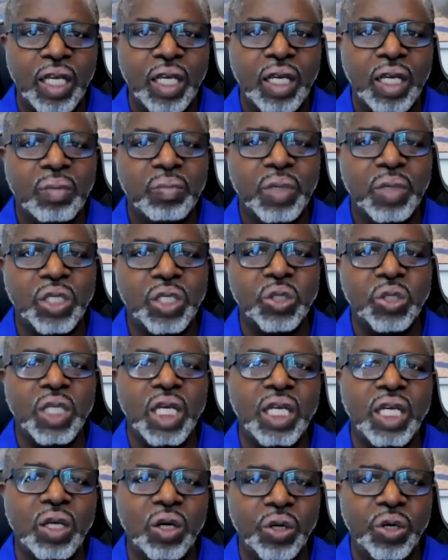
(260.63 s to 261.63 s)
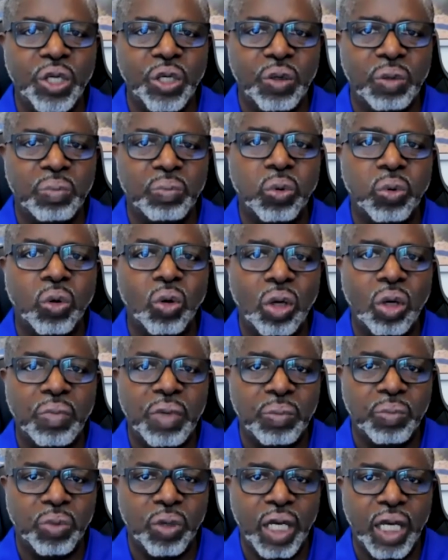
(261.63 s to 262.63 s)
but do they know your employment
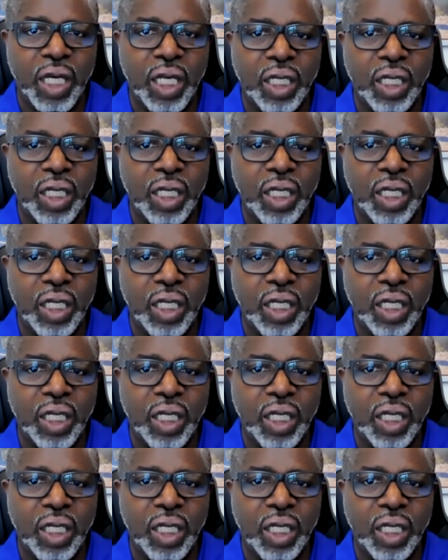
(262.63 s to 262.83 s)
brand?